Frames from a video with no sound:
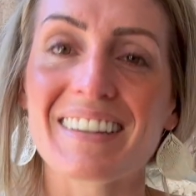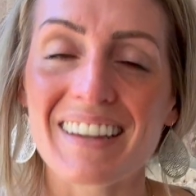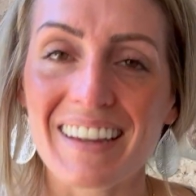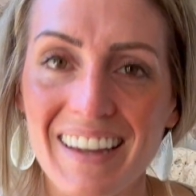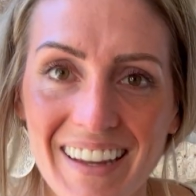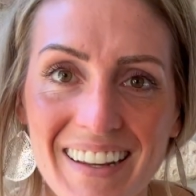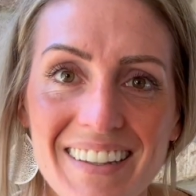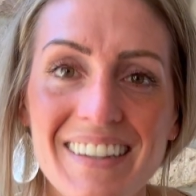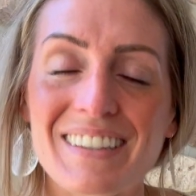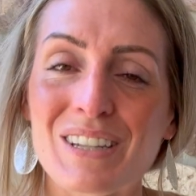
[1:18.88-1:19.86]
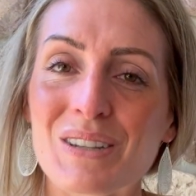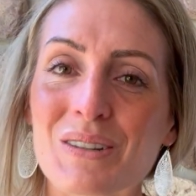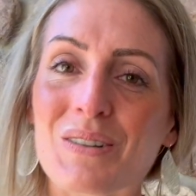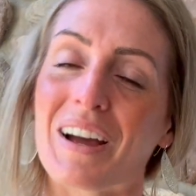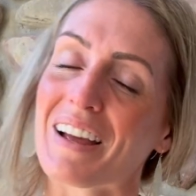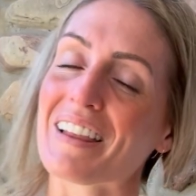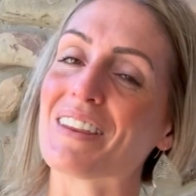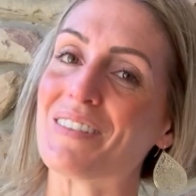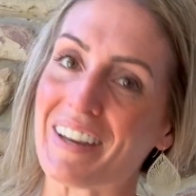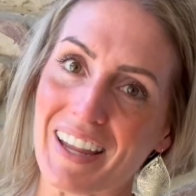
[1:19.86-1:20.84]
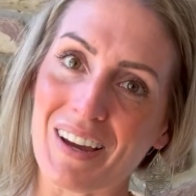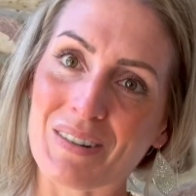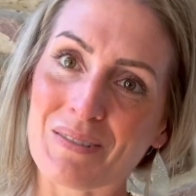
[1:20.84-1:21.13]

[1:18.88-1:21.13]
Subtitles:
get into the video.